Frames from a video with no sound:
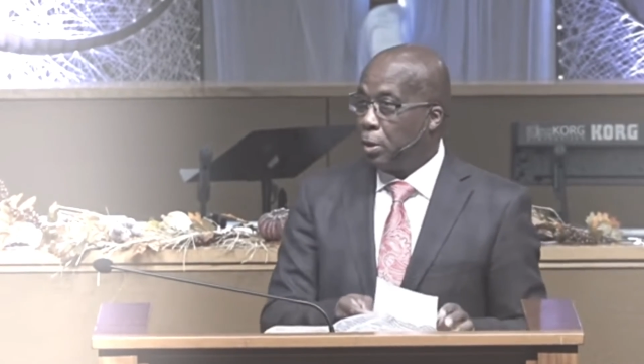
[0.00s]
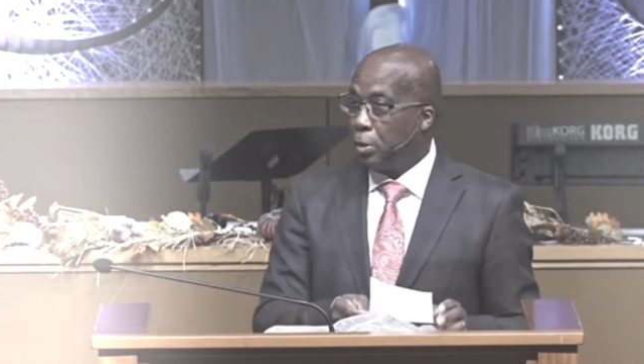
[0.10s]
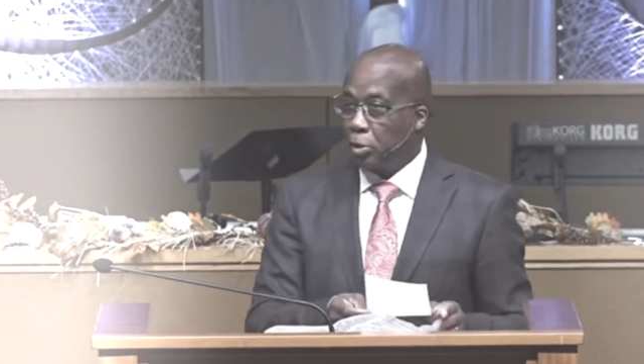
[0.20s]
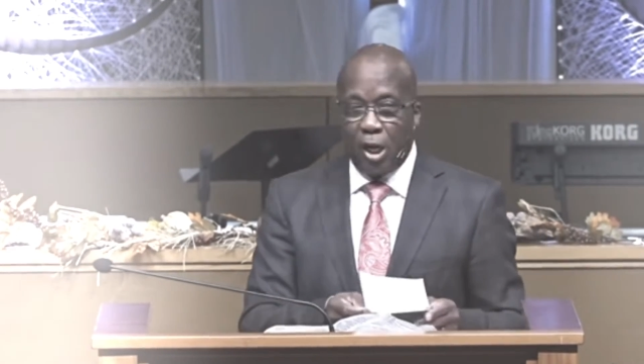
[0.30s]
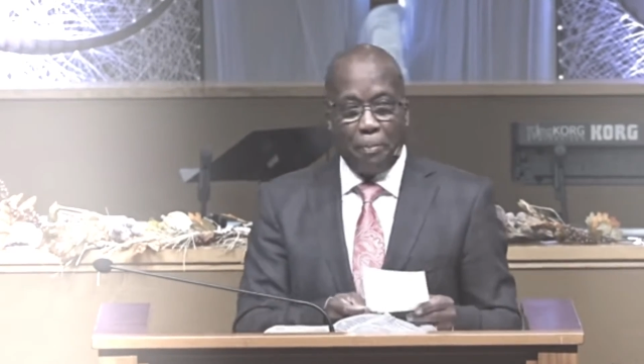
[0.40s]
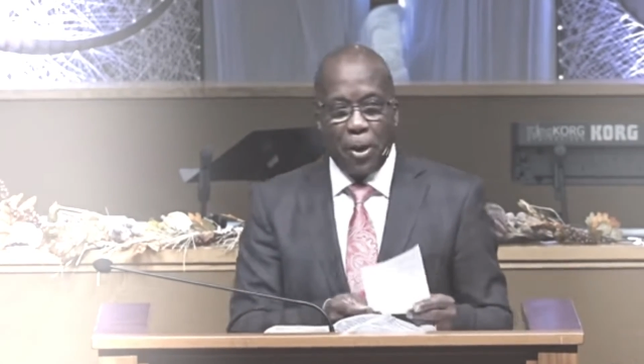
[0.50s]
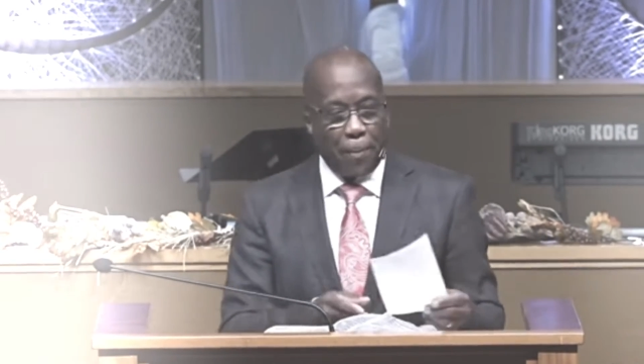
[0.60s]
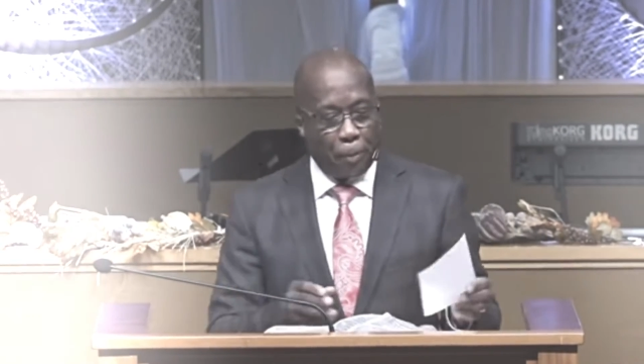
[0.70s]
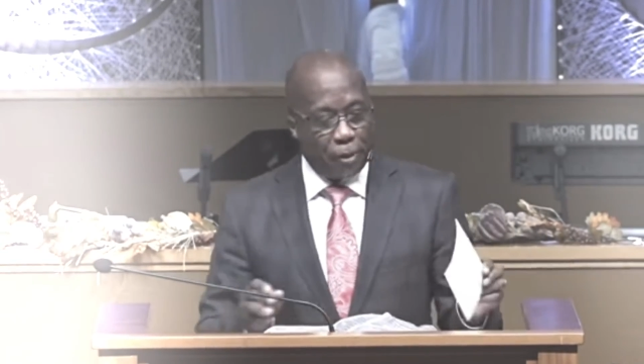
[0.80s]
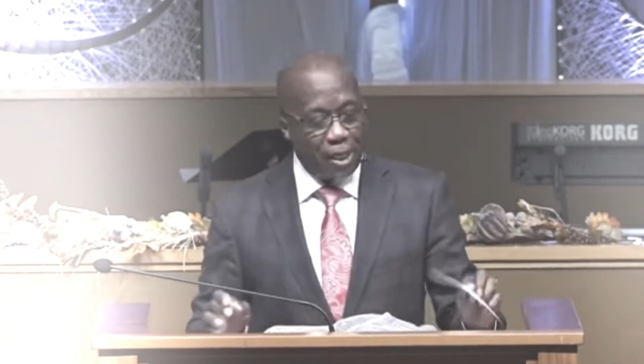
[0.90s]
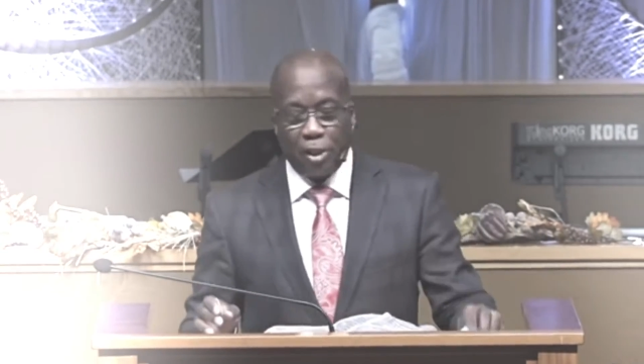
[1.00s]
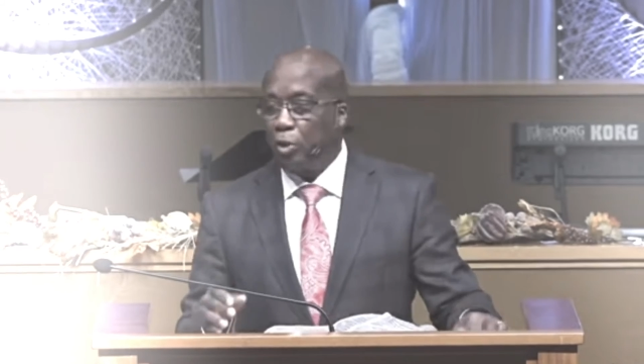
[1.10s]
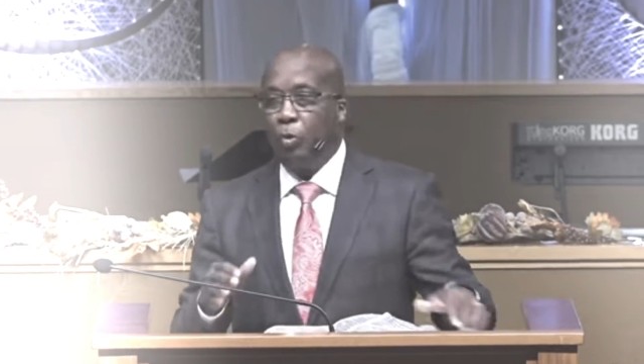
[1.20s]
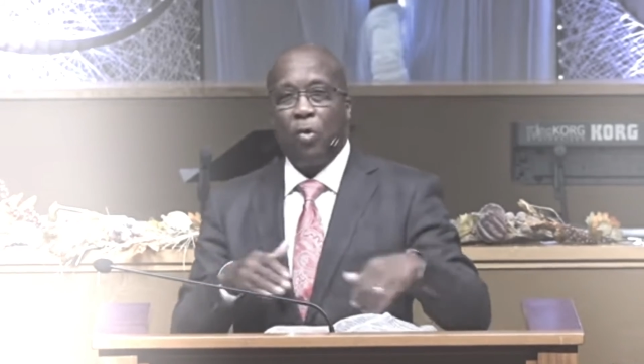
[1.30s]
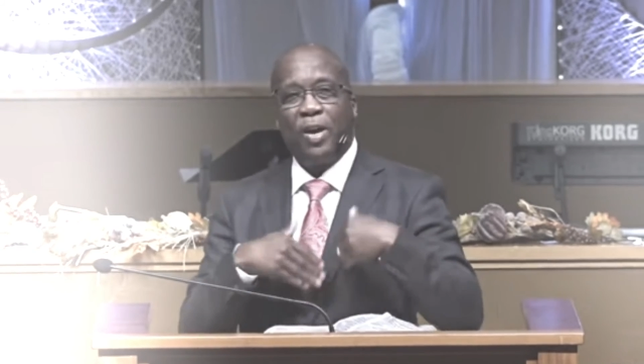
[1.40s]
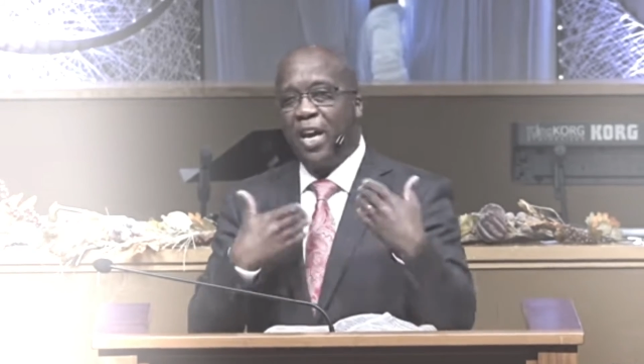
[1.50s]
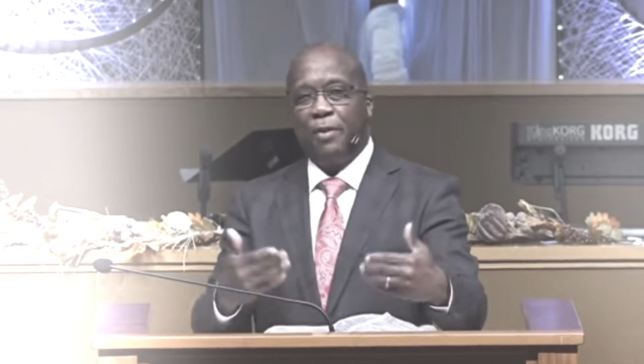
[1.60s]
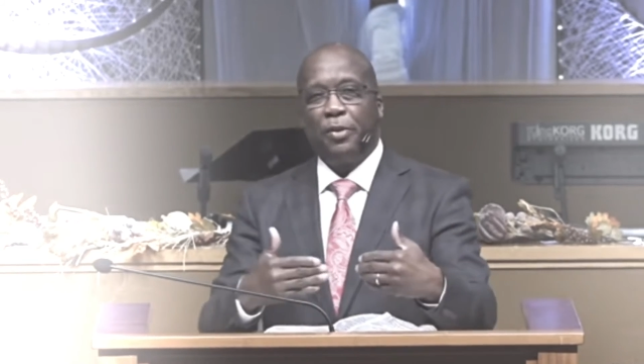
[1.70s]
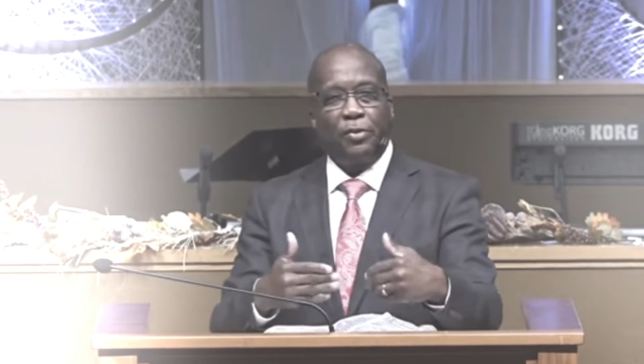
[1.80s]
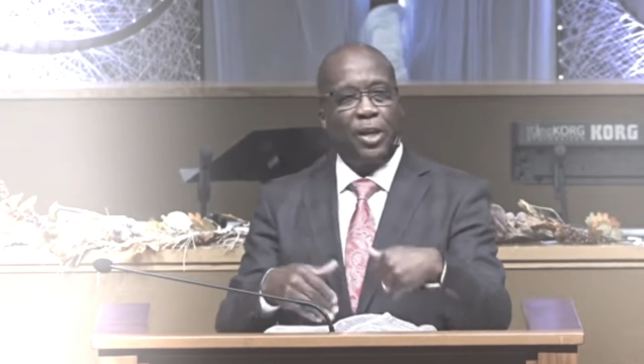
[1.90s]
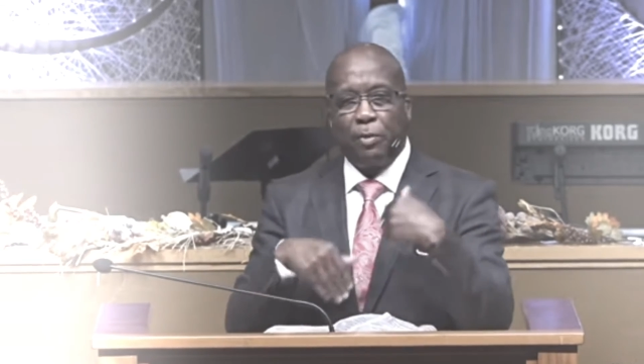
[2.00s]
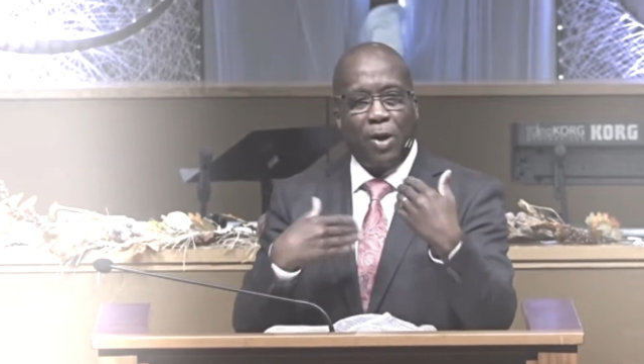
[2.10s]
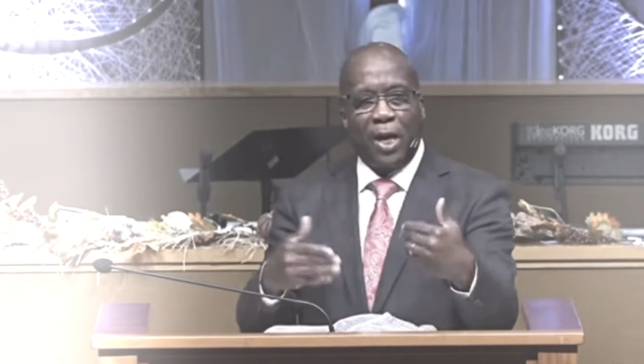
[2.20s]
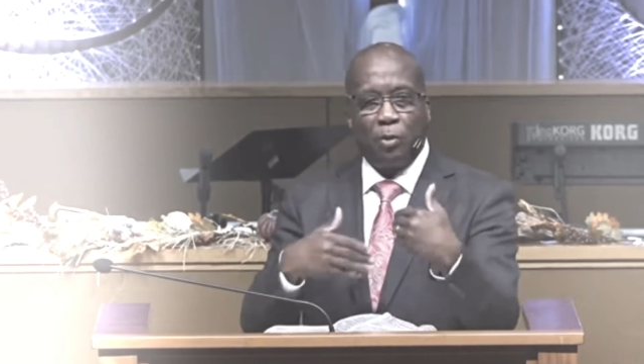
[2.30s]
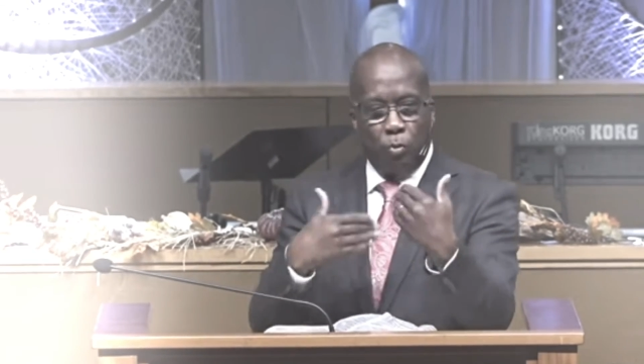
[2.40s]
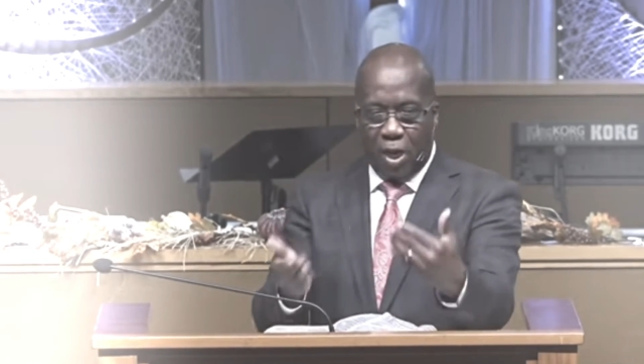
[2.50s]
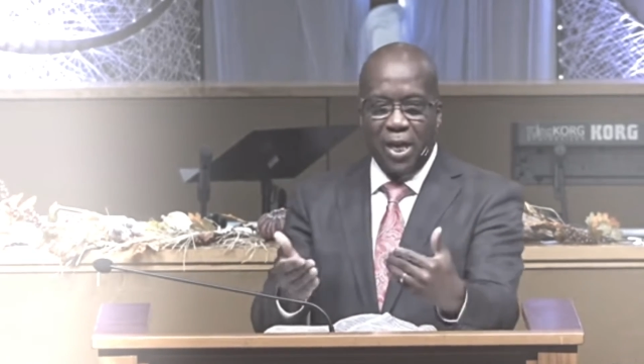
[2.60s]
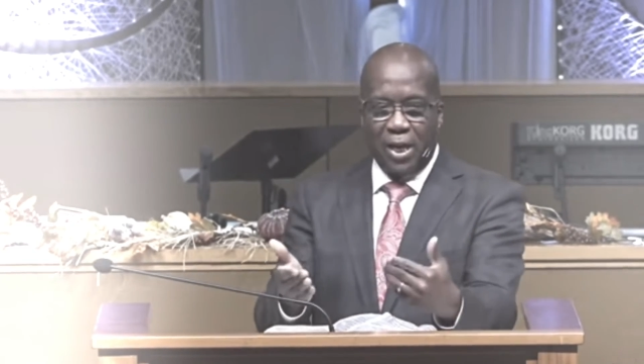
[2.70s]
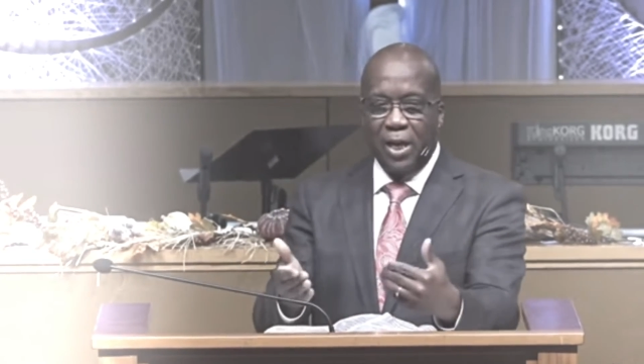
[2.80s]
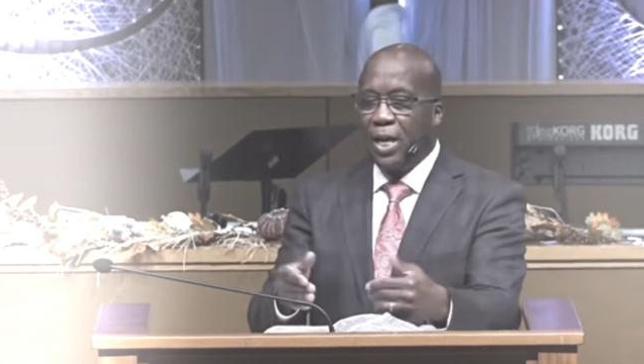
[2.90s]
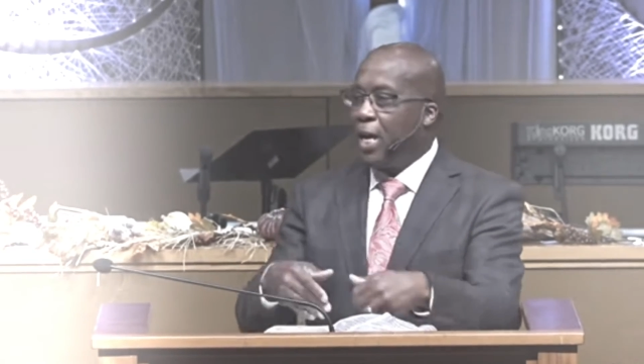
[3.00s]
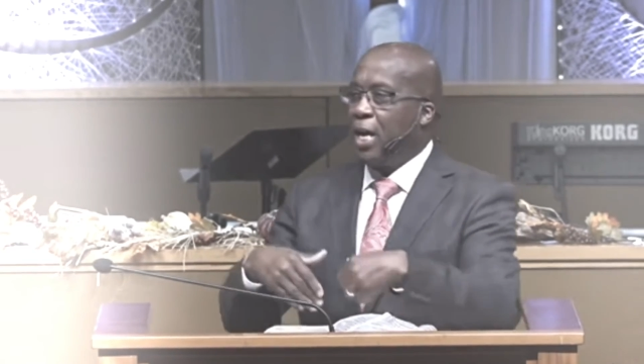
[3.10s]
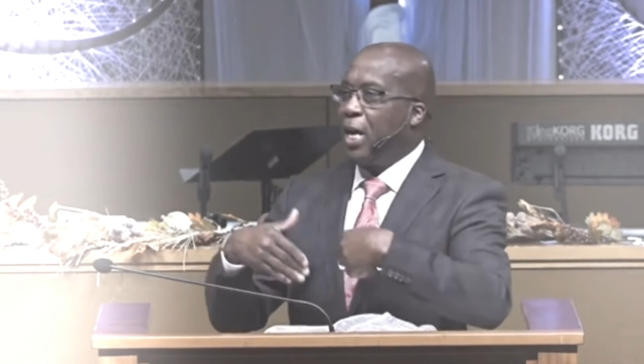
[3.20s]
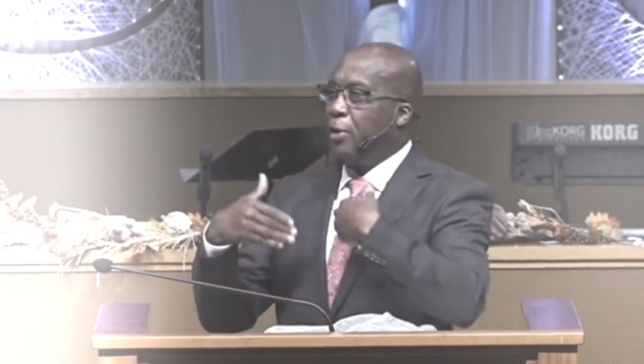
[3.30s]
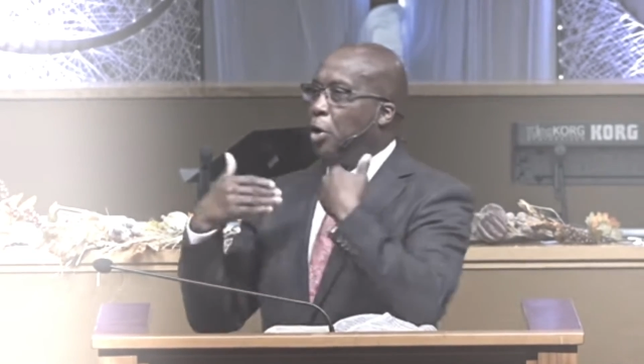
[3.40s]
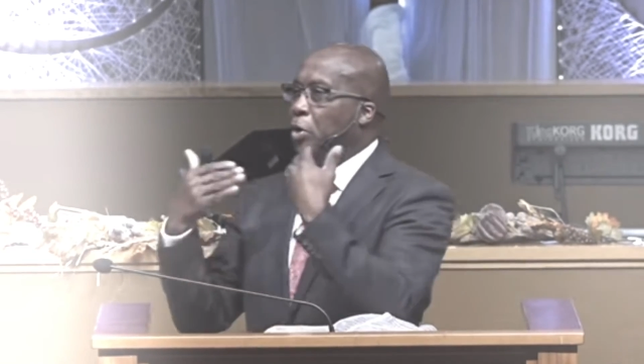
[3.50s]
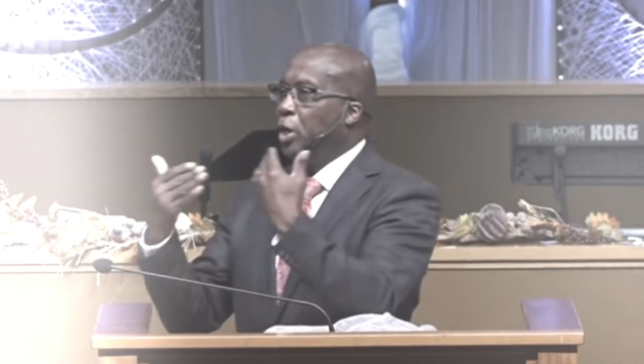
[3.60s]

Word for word: Some people, they just want everything right away and, and don't